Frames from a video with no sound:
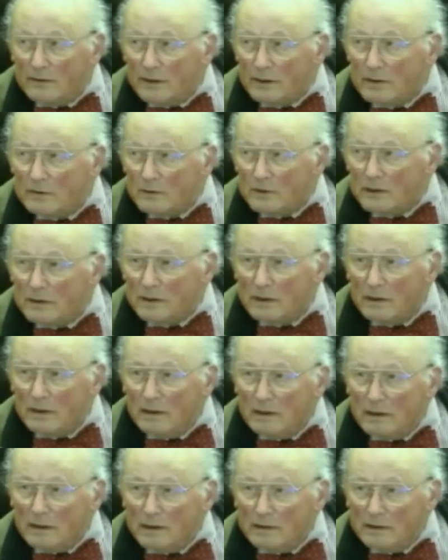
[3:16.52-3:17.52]
those,
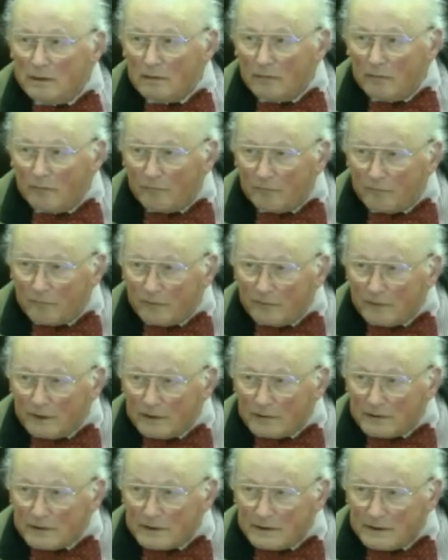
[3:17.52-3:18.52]

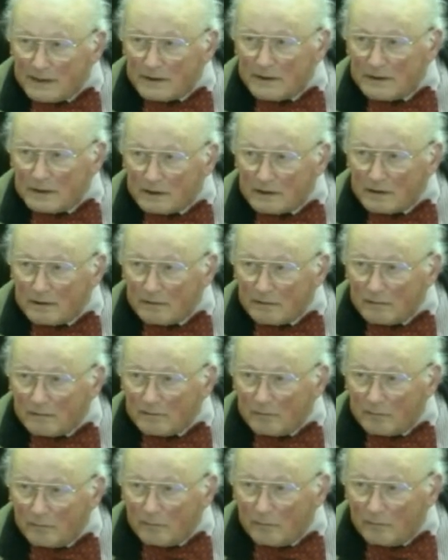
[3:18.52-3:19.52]
those desks
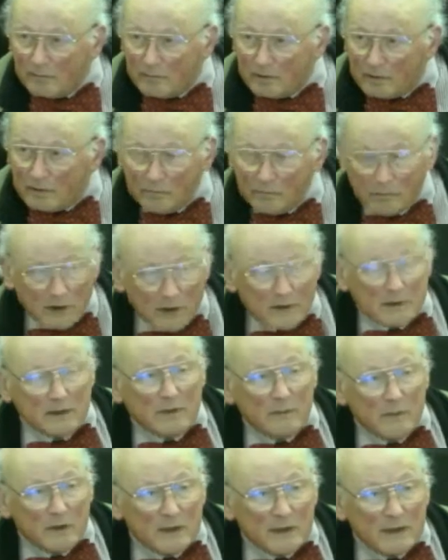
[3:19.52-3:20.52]

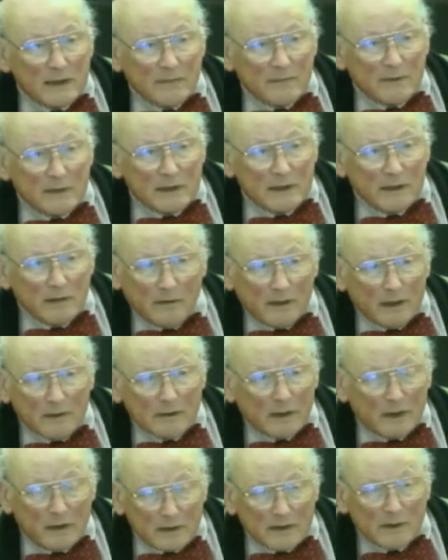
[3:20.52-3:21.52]
customer service, those
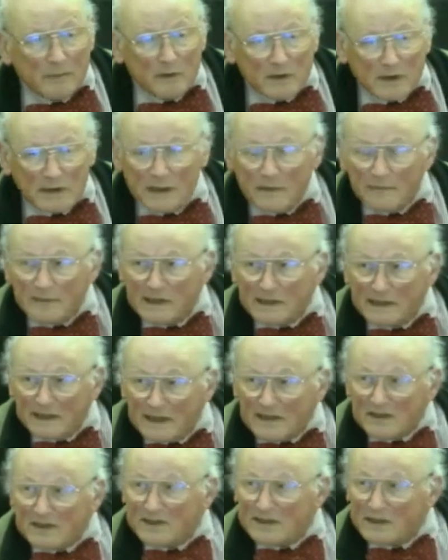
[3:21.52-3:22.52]
customer service
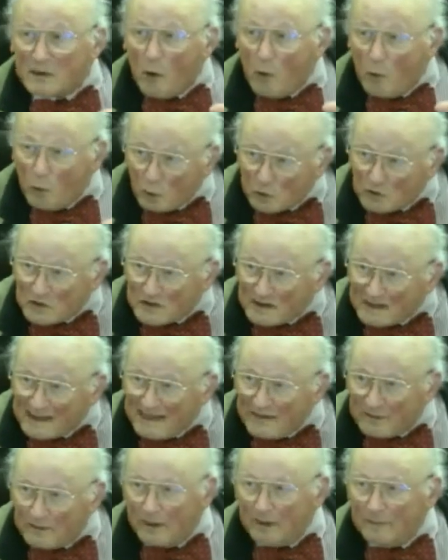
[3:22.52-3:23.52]
desks all
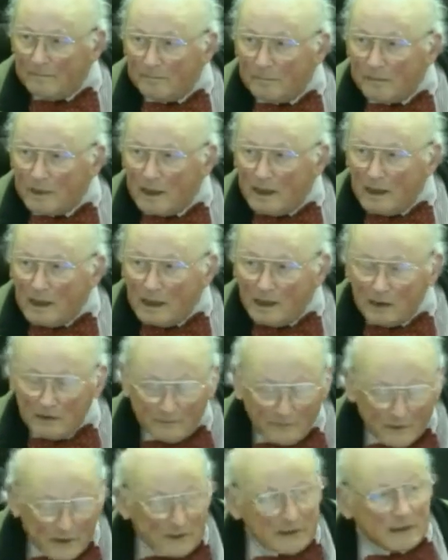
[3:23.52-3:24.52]
together. And
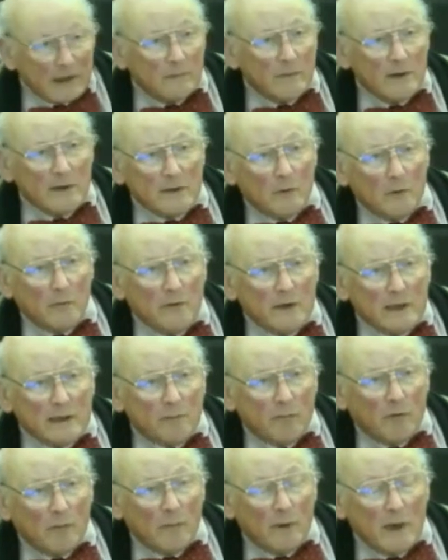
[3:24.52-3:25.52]
the first time I saw this
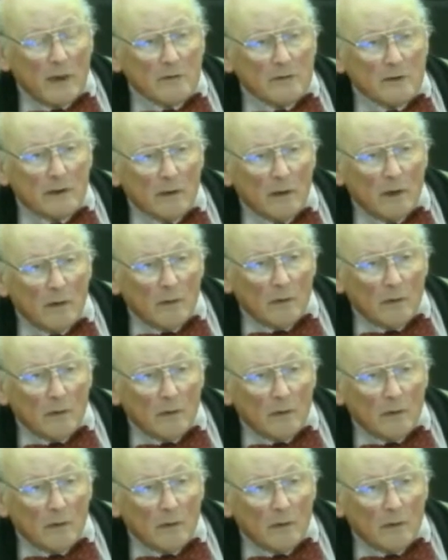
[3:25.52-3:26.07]
proposal,